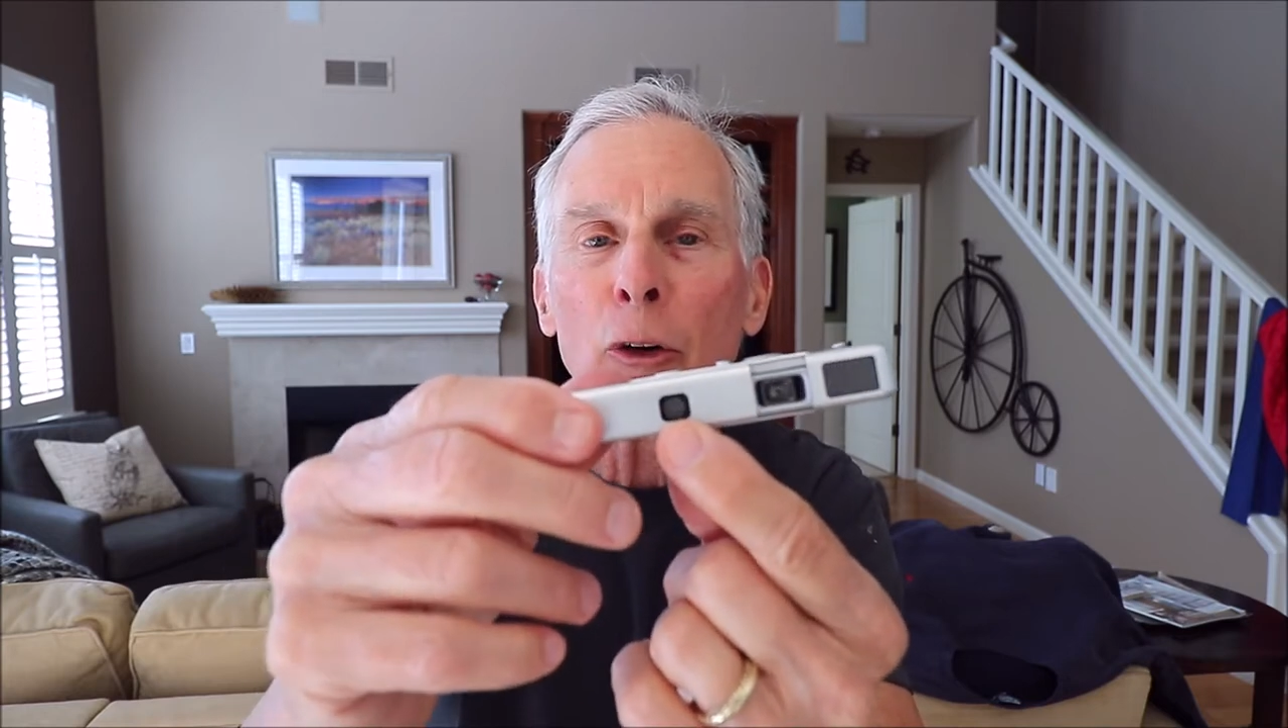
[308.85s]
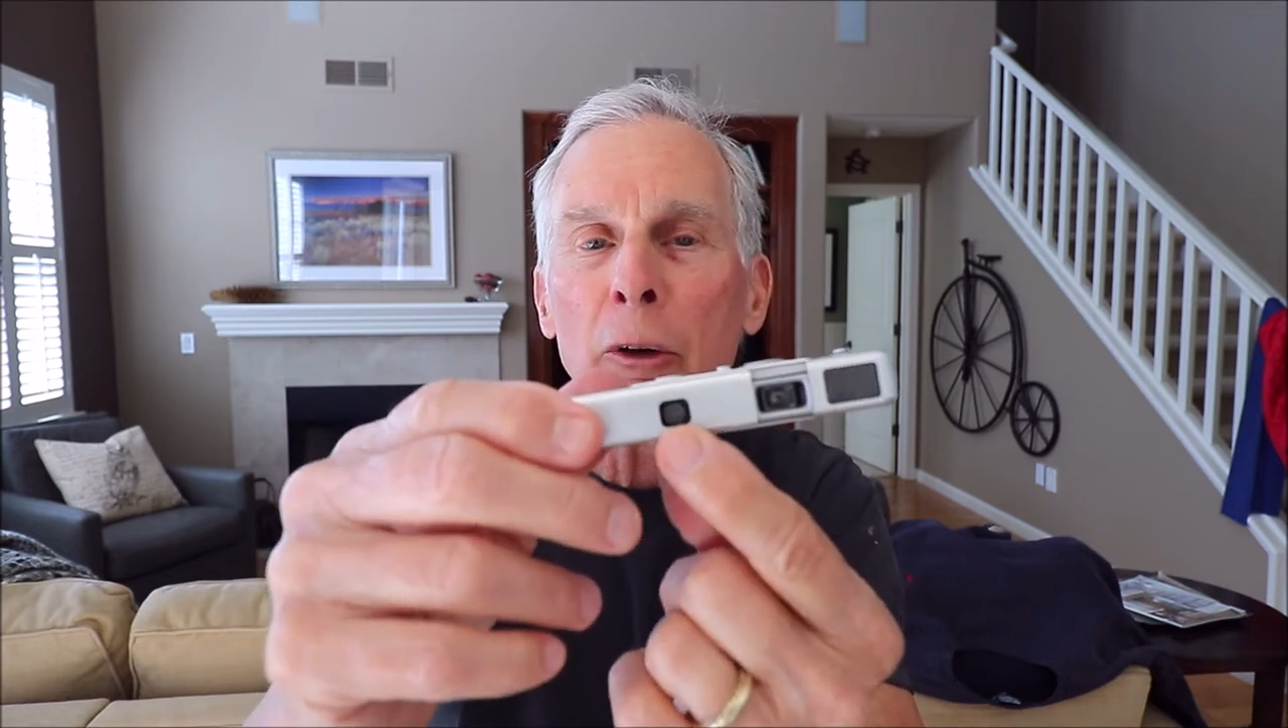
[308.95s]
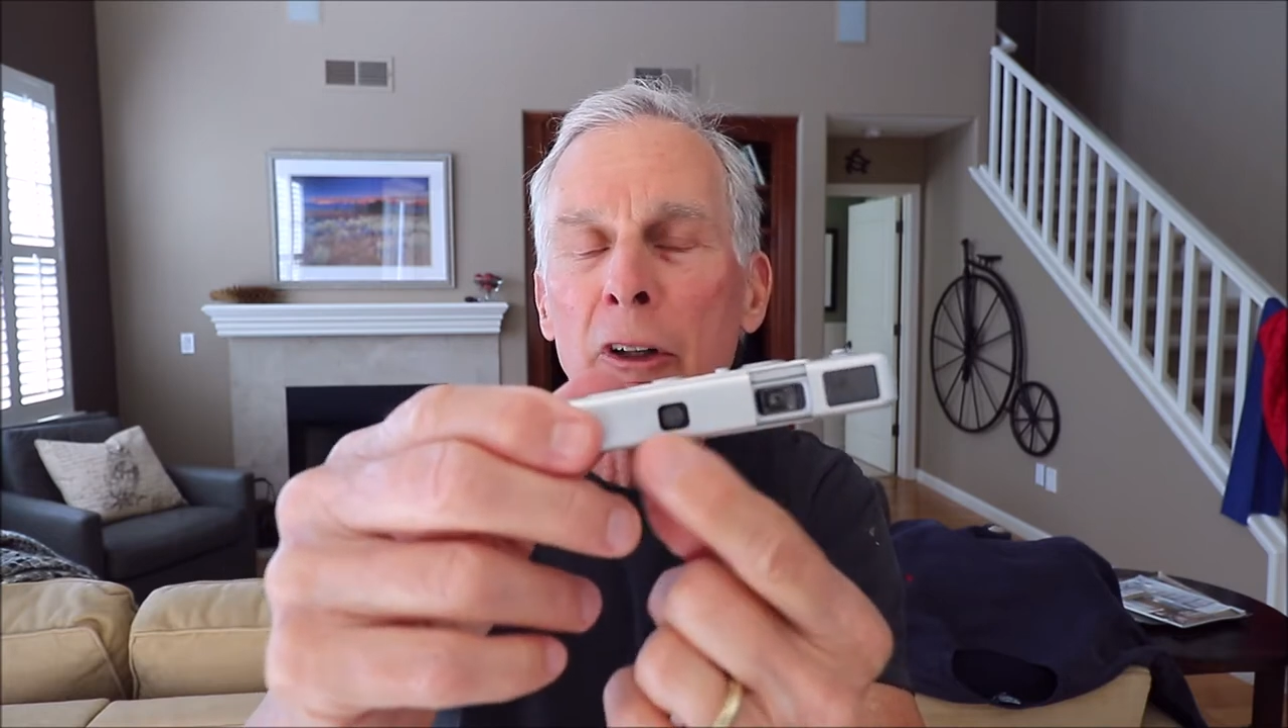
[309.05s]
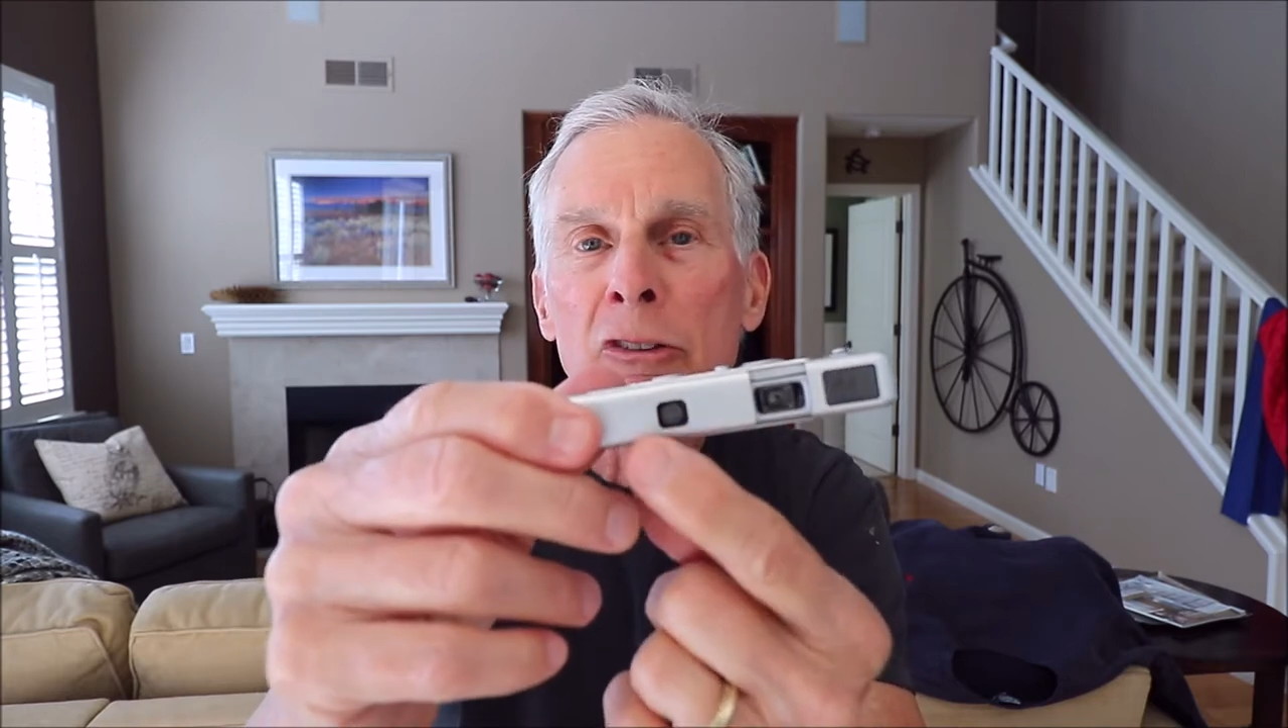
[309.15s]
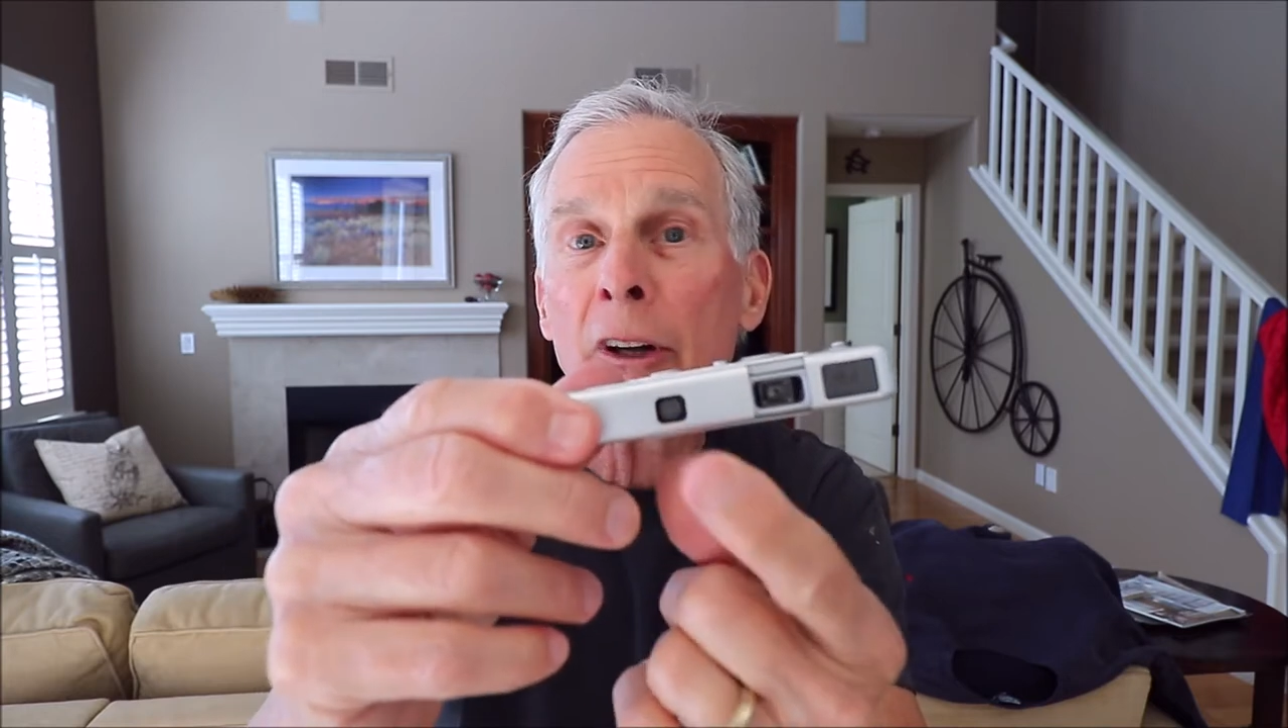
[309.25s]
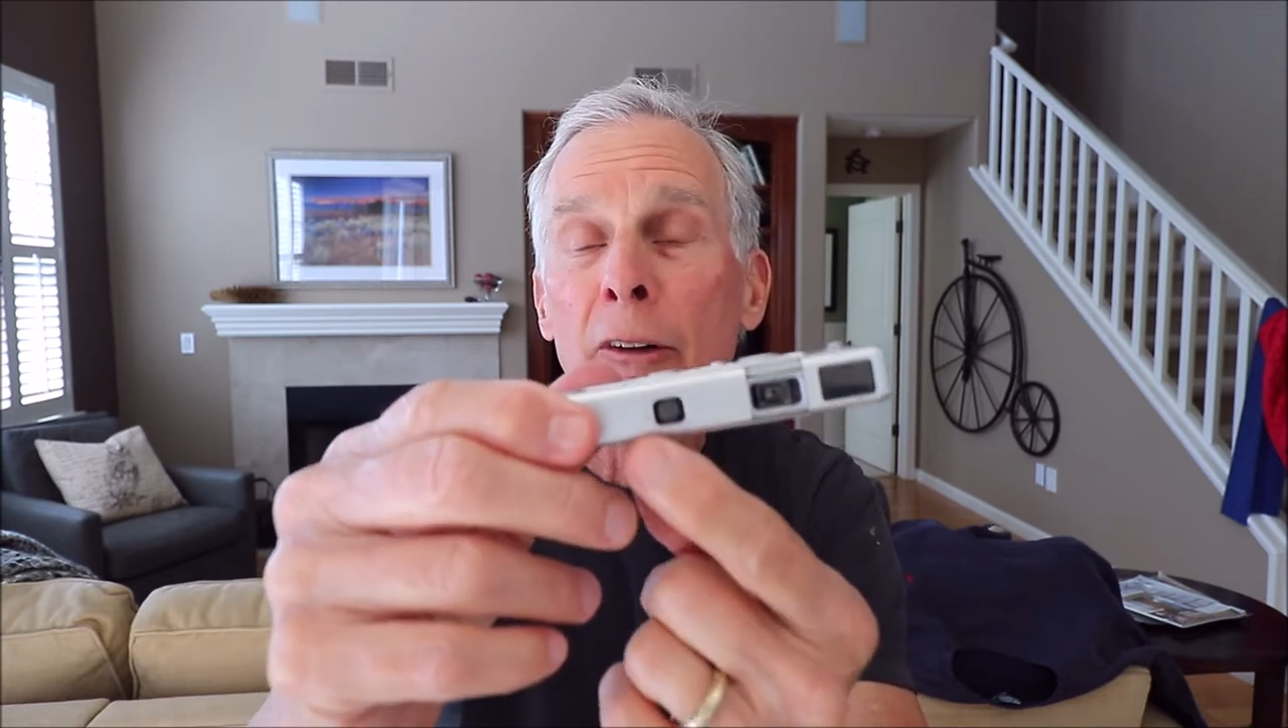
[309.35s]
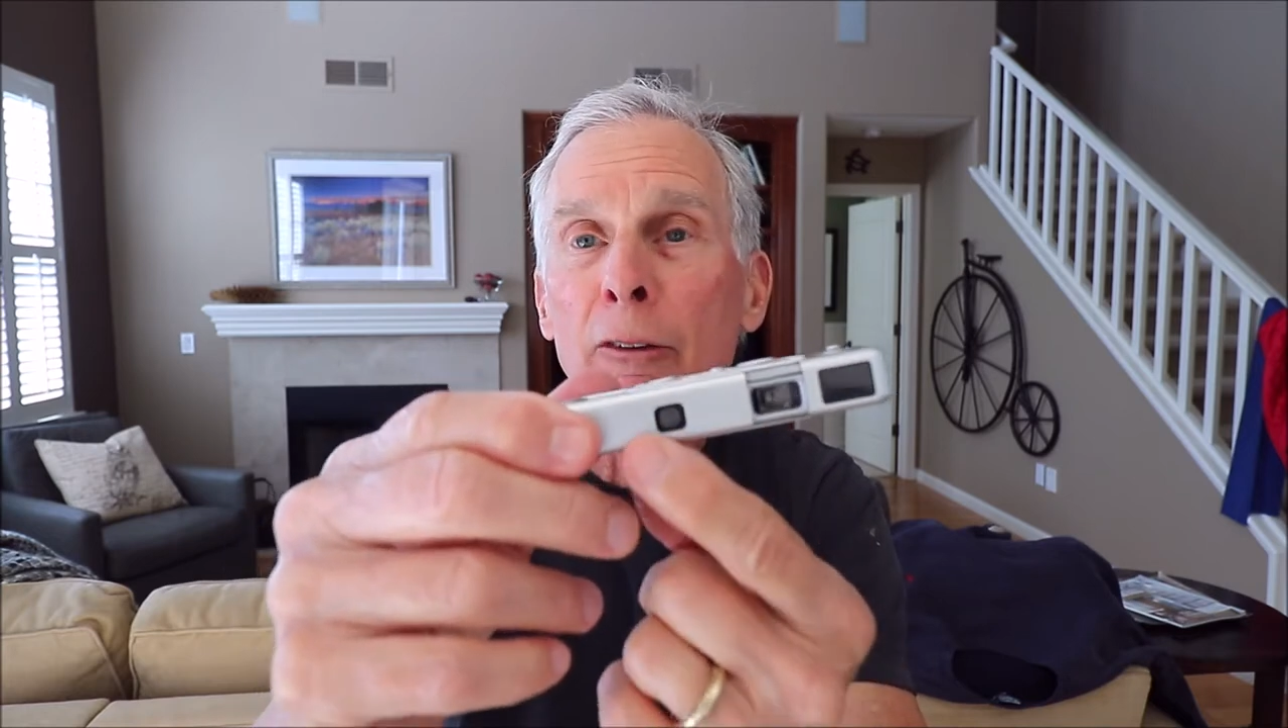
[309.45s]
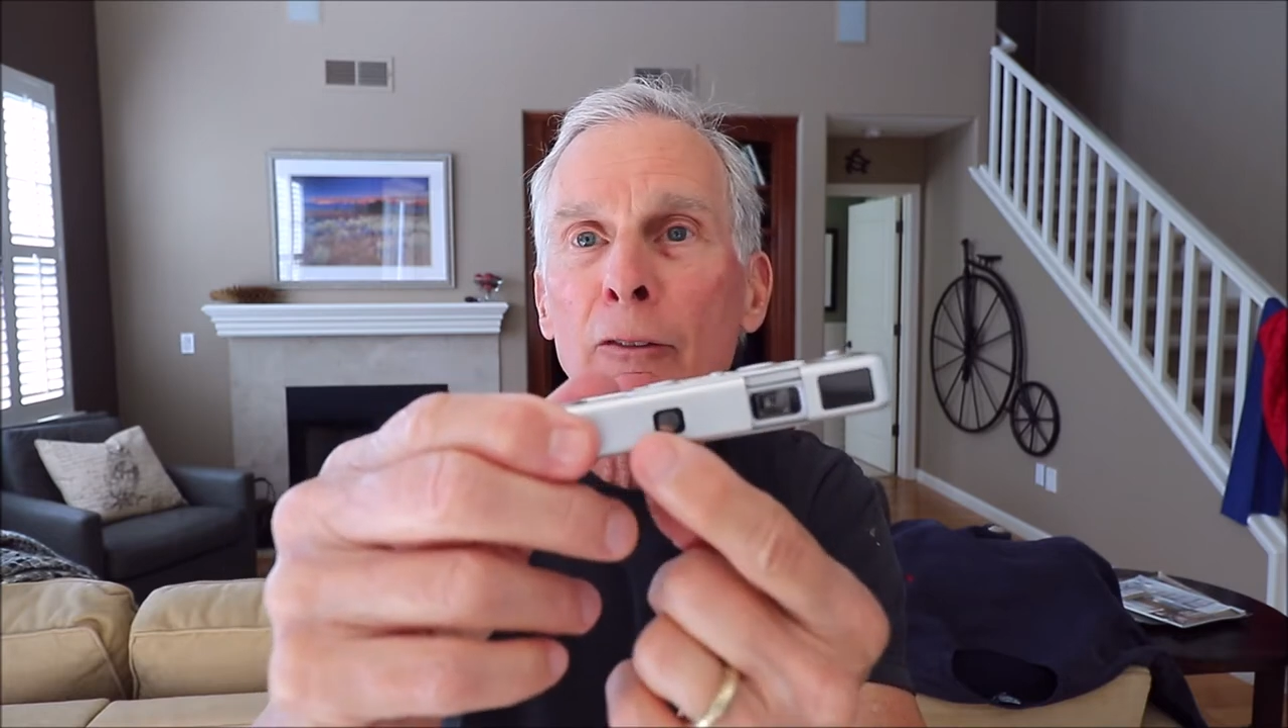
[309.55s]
only it's not at the